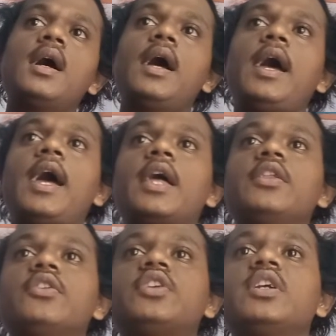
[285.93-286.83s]

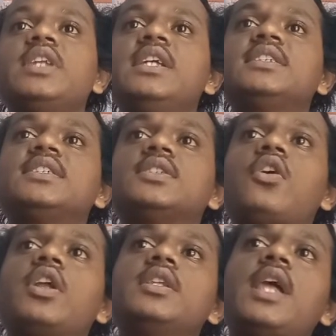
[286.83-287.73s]
And the third is
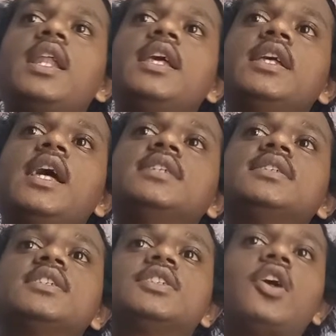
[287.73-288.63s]
storytelling
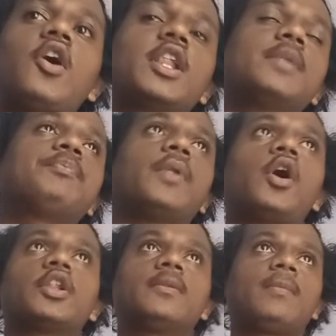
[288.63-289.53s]
is a solid
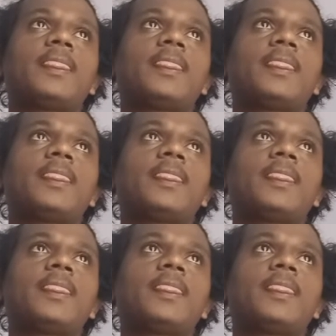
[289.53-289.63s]
plot.